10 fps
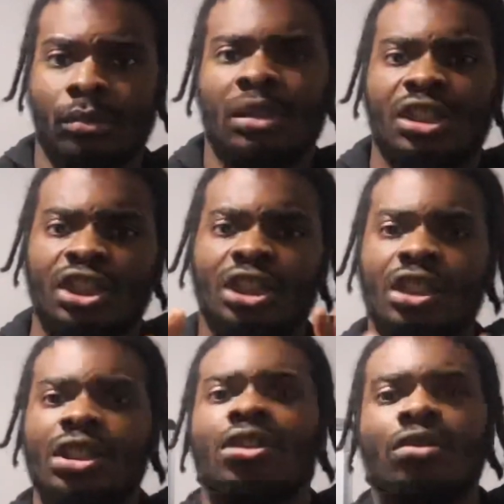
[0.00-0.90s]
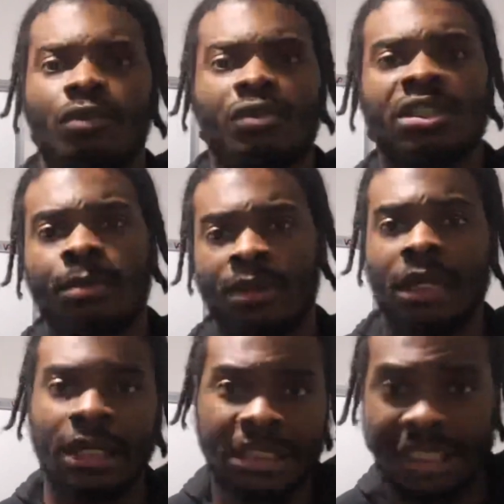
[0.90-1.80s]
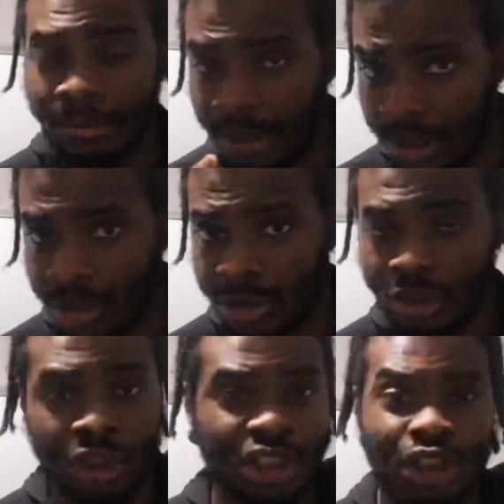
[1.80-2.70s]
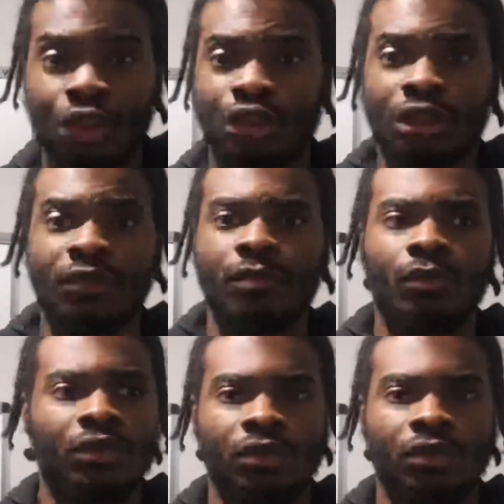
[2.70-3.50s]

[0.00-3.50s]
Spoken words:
she's not reciprocating the same energy, she doesn't even